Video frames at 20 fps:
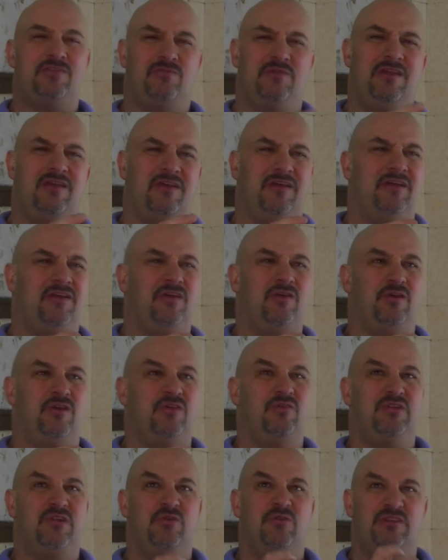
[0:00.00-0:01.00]

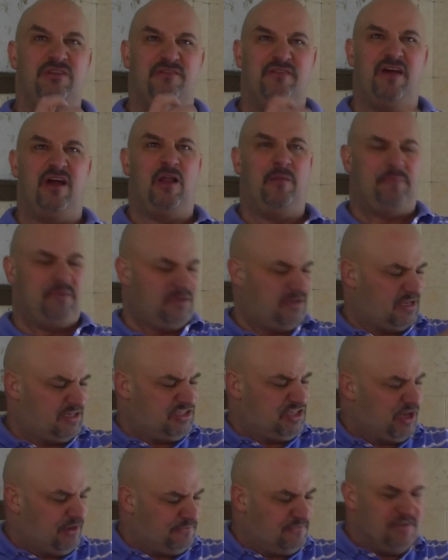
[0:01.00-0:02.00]
You develop a
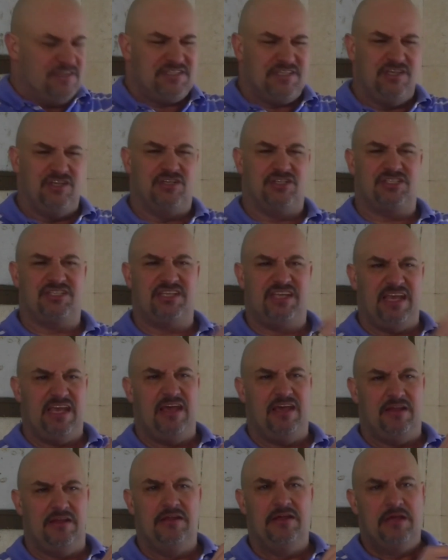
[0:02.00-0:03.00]
toughness in your
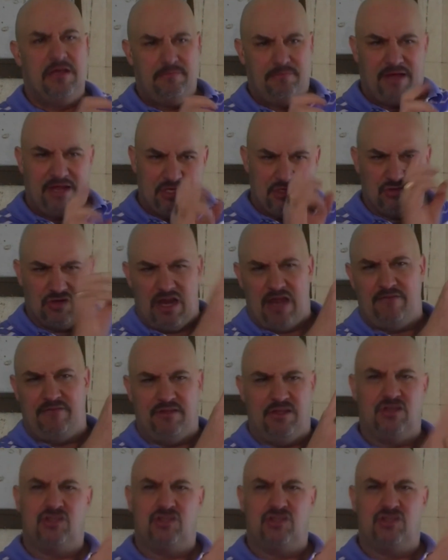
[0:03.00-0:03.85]
skin by driving.